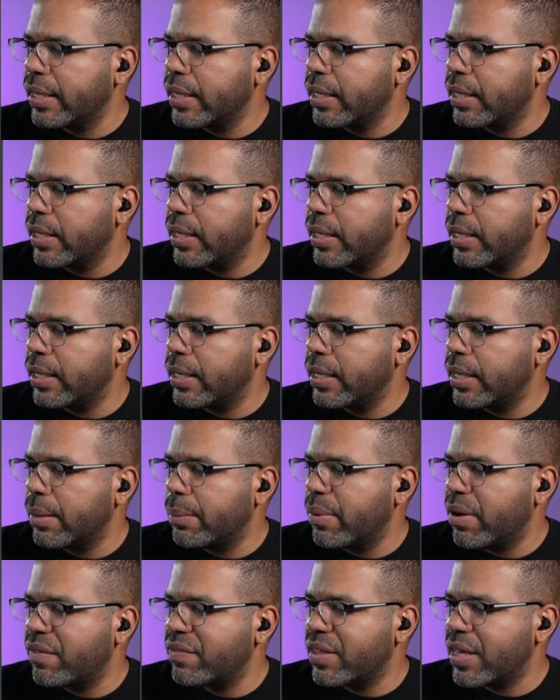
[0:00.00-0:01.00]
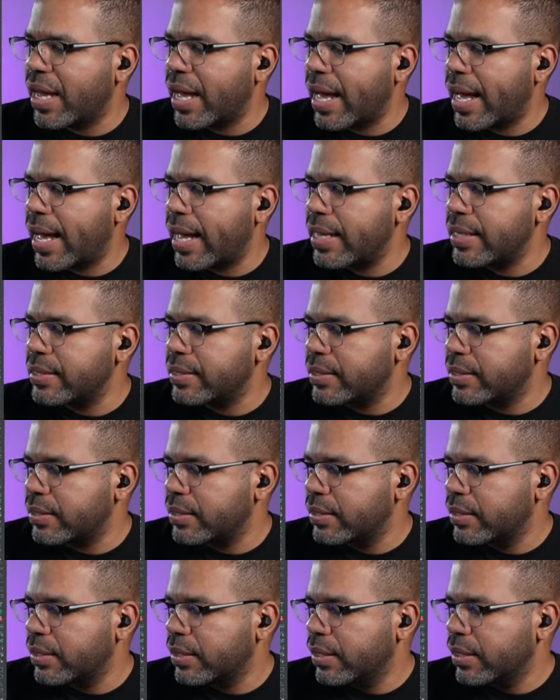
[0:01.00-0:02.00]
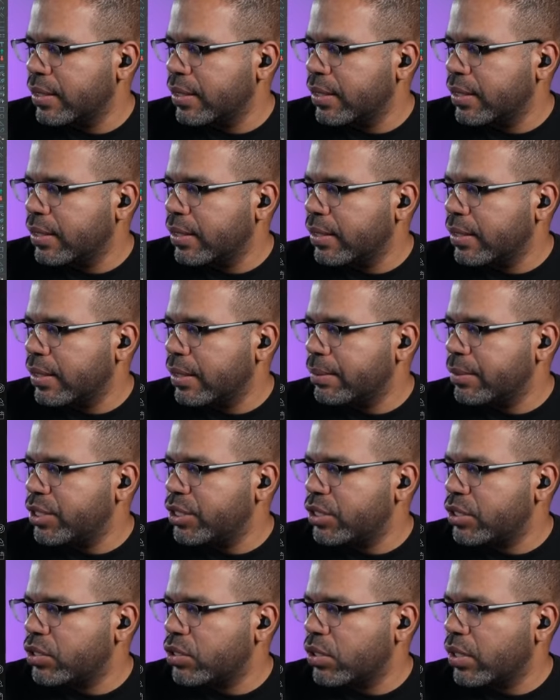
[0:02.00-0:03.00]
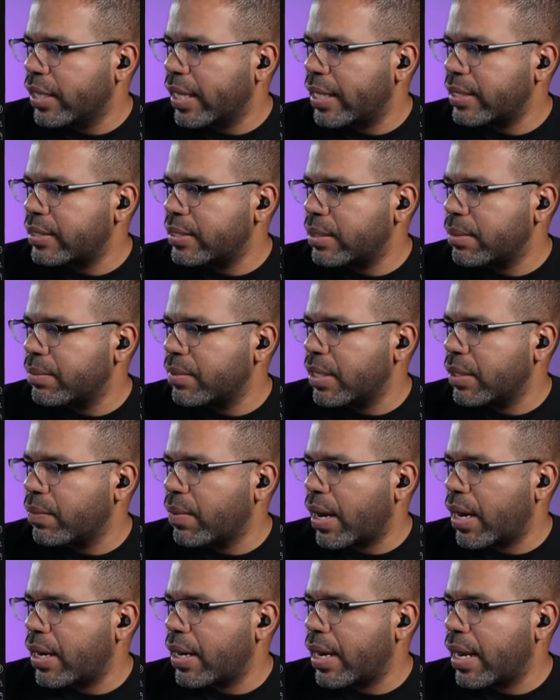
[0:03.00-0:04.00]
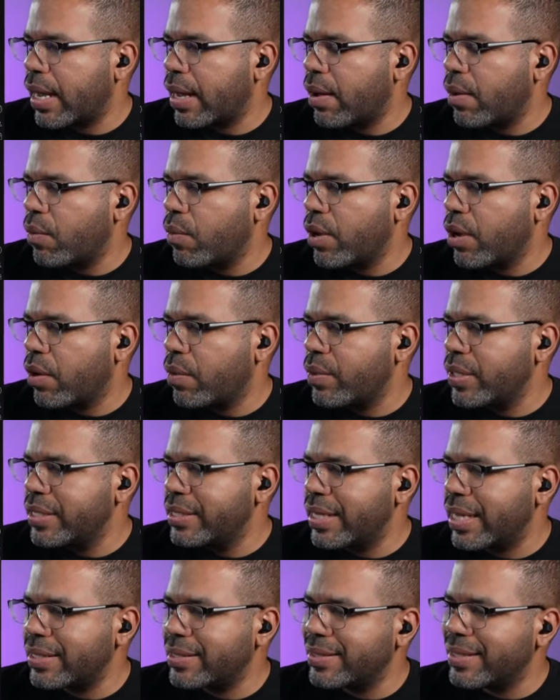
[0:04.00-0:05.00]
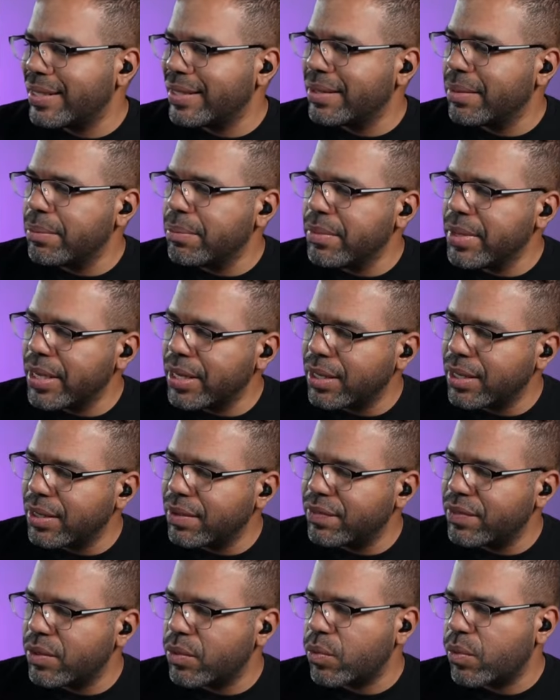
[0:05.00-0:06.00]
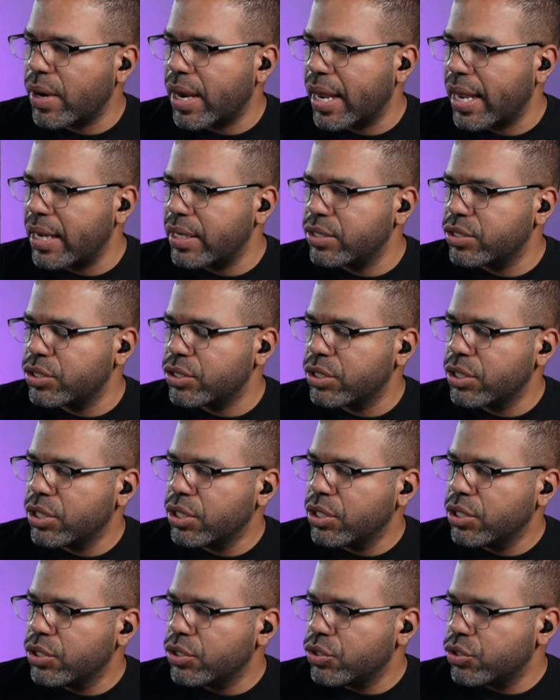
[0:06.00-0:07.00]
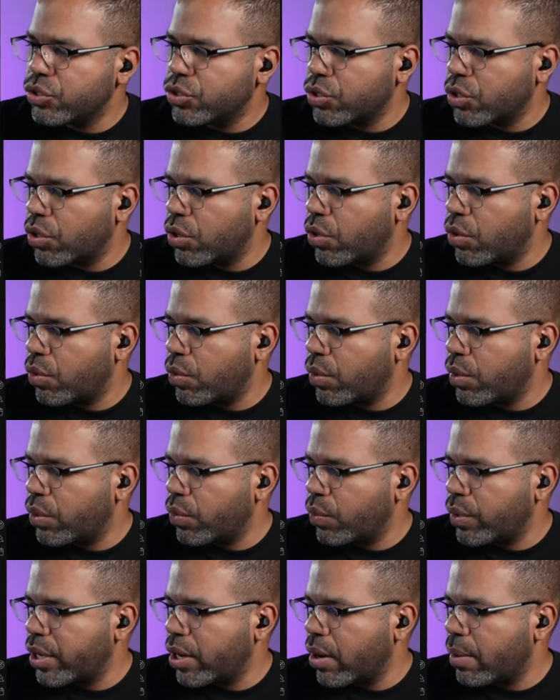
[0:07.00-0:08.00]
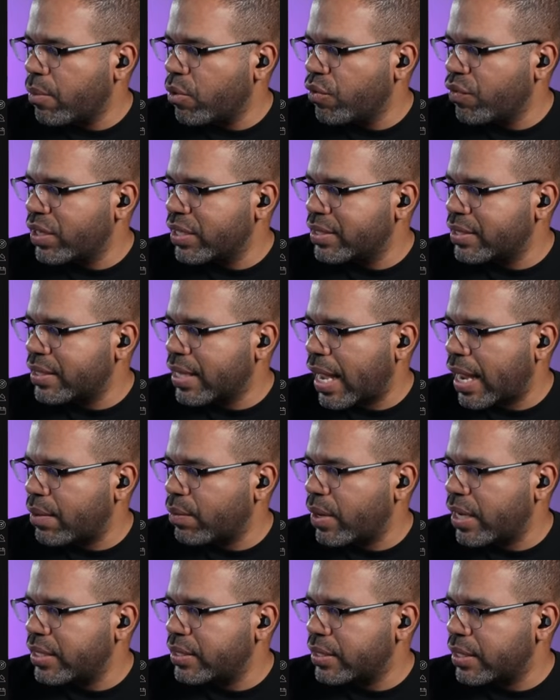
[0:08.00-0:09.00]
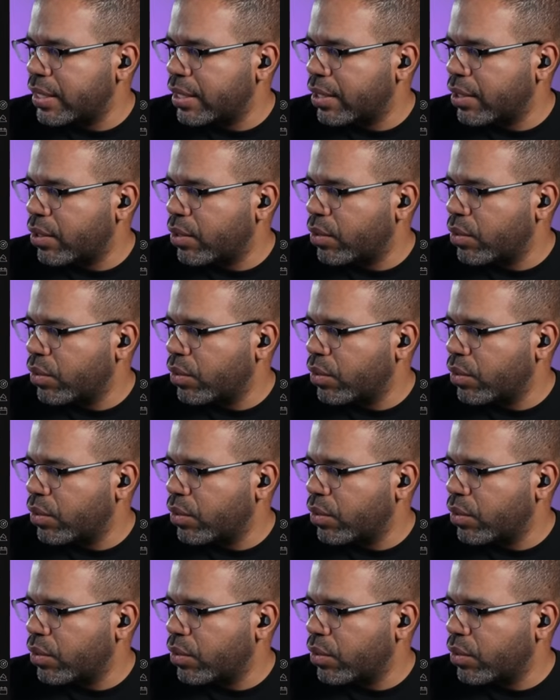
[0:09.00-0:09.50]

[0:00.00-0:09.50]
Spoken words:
above the highs. Let me just look at something right now. We are retesting the middle of the range. So we are moving sideways here.